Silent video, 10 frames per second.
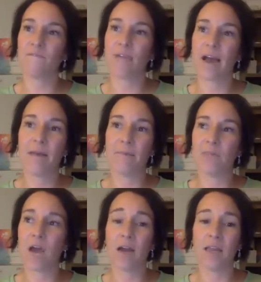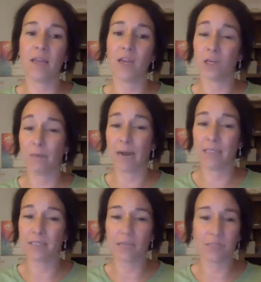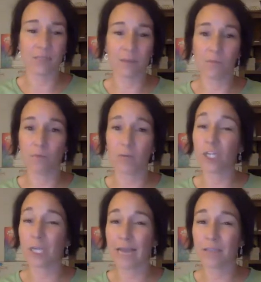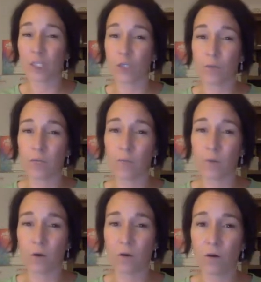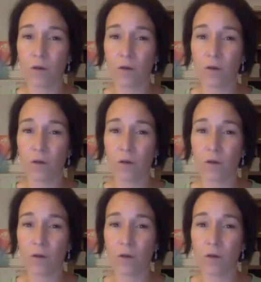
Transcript: I'm not in a good mindset to be reaching out to new people.